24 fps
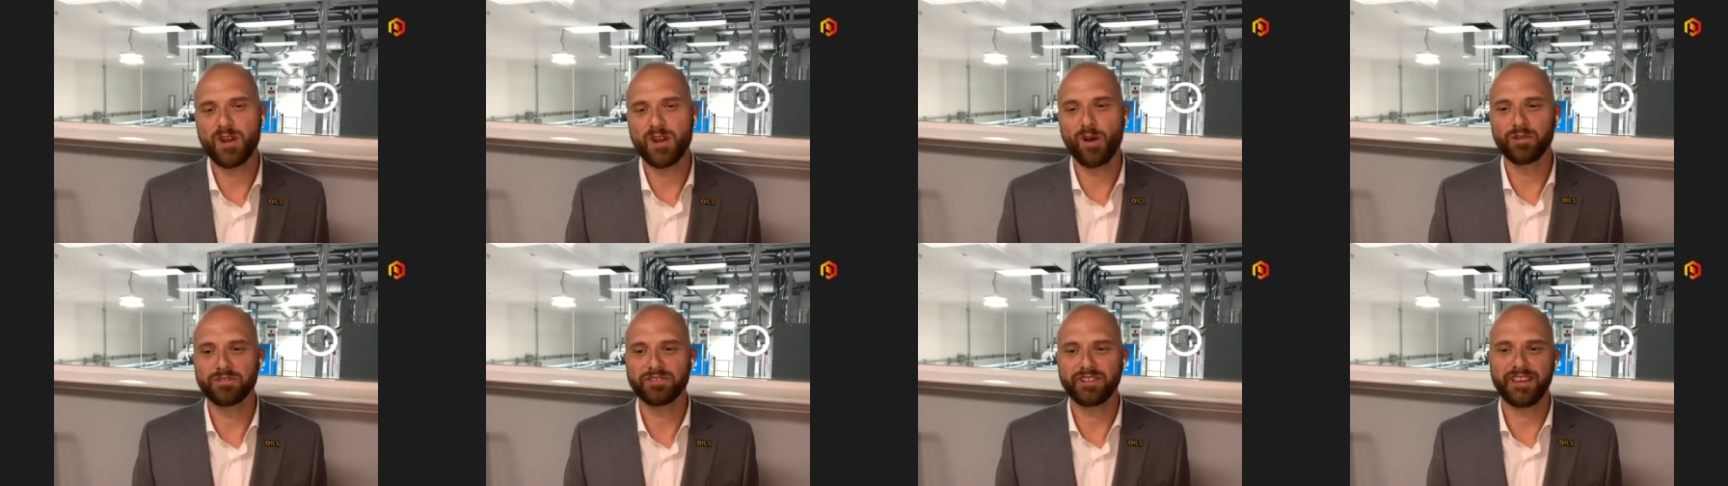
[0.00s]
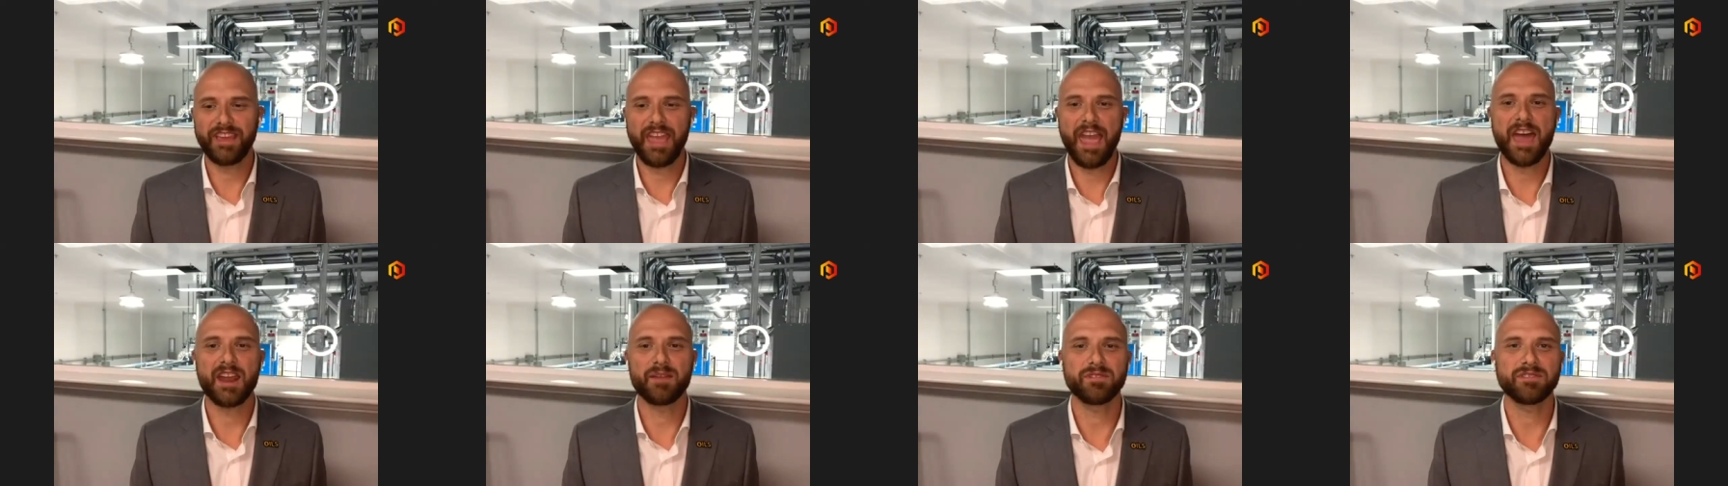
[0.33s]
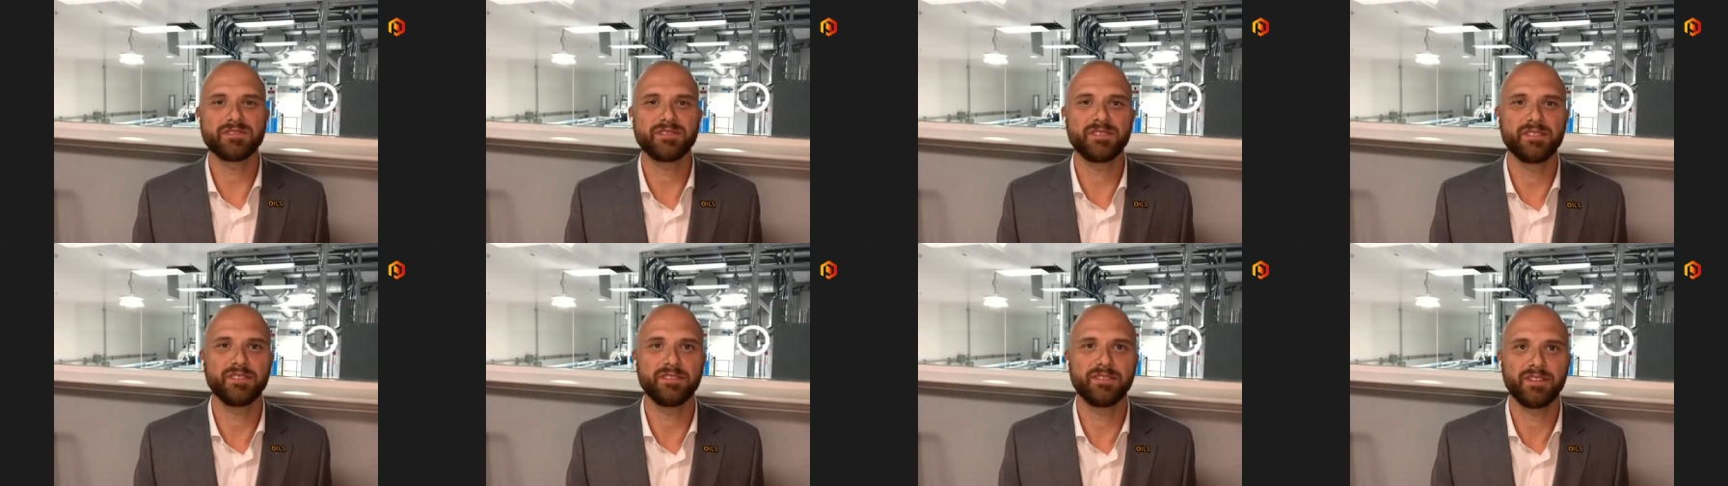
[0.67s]
obviously
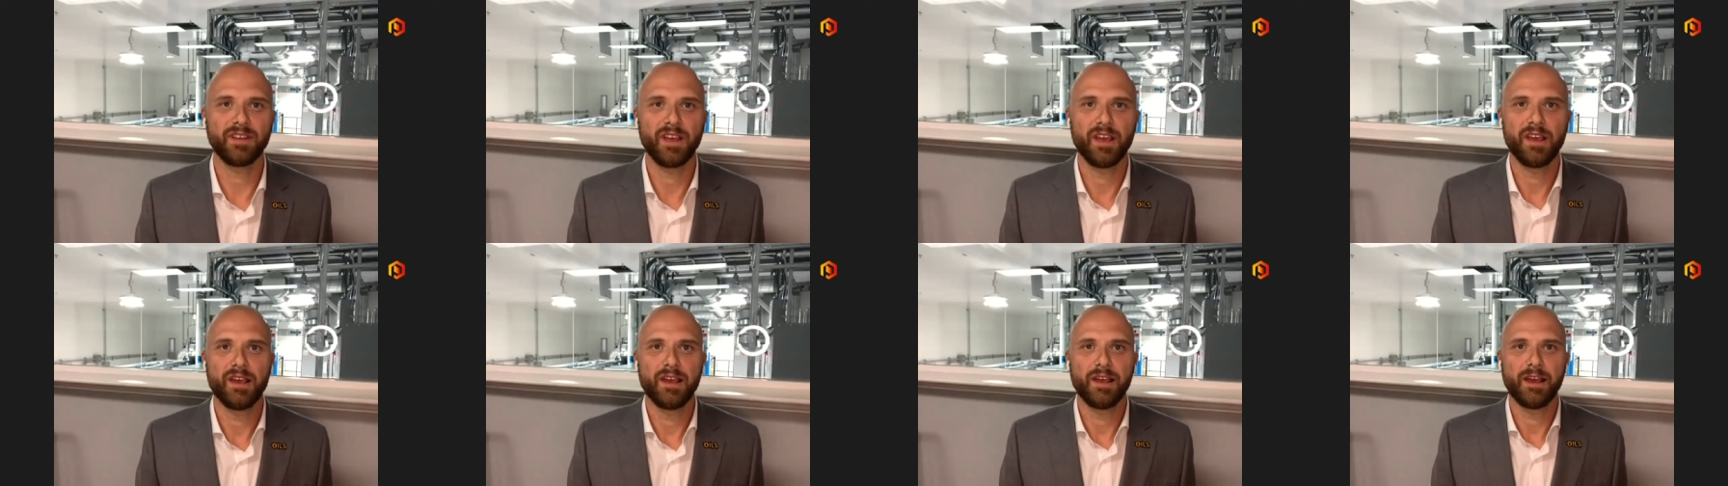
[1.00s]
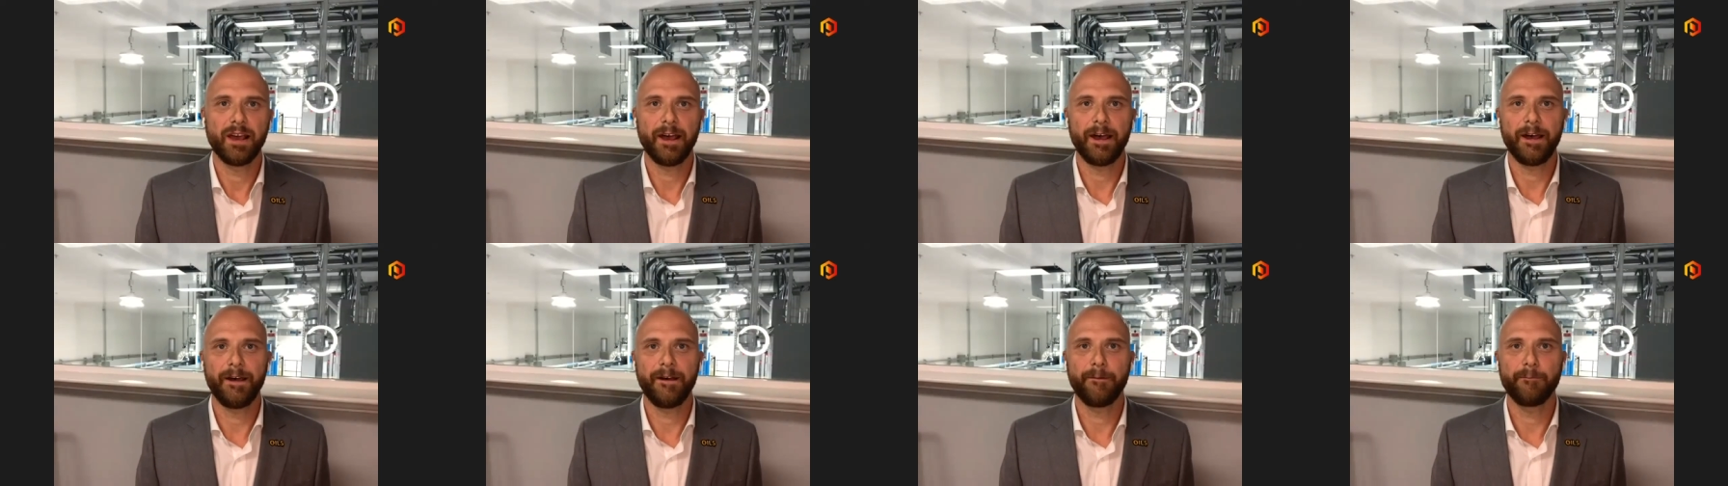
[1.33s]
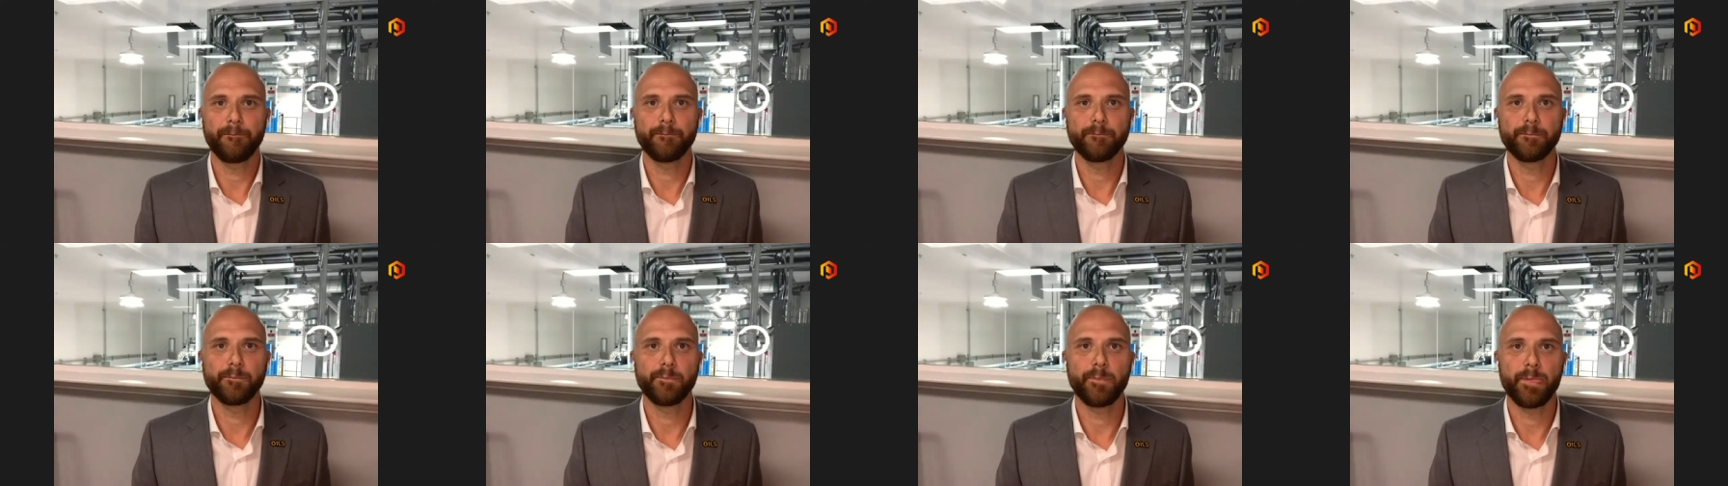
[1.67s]
cannabis is
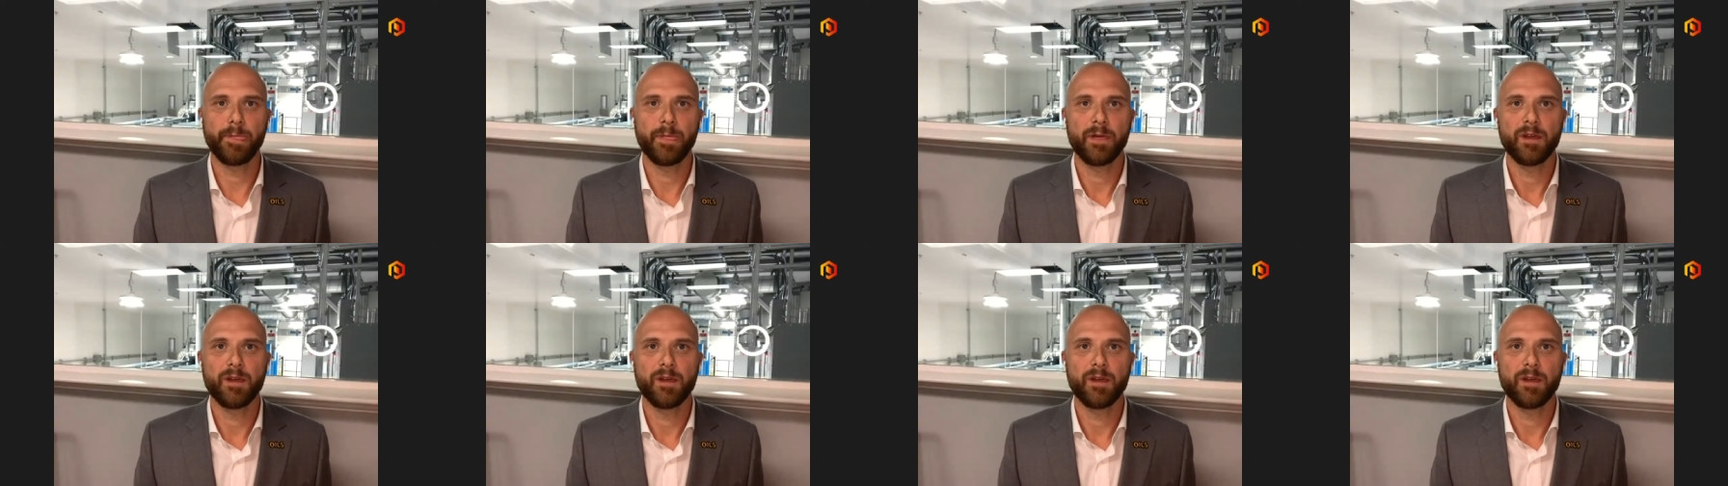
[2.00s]
um,